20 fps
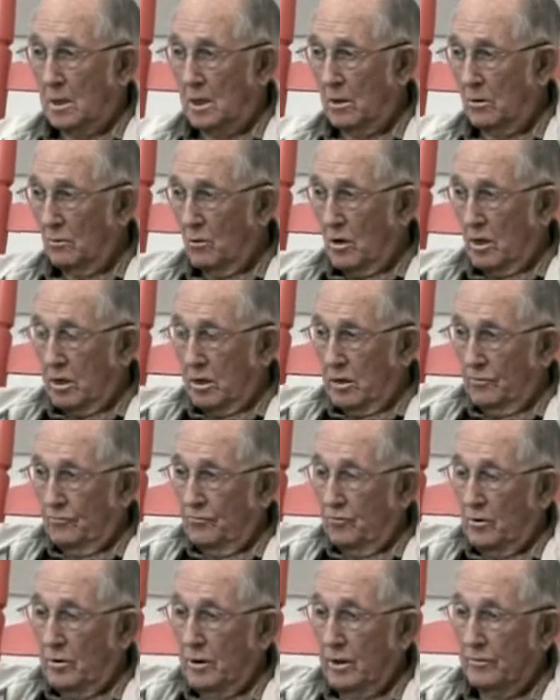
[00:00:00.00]
And right in
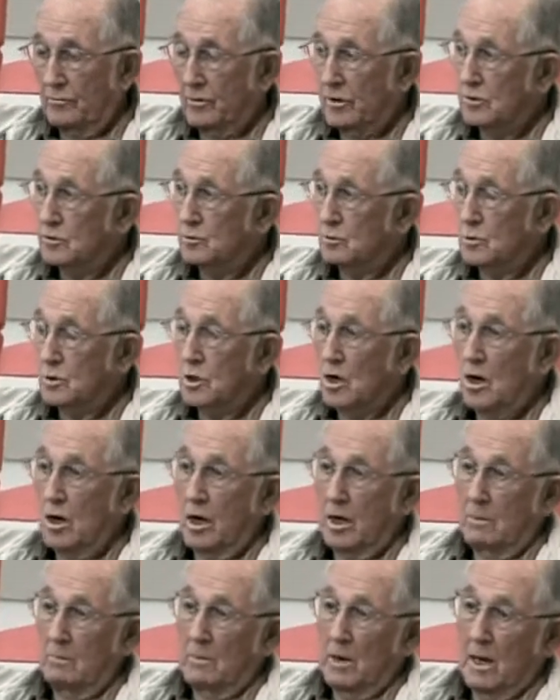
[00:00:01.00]
front of us was
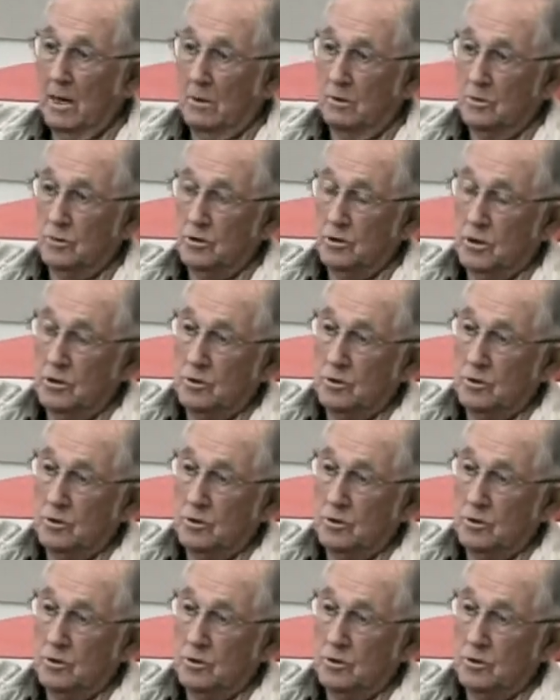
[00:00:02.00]
high mountains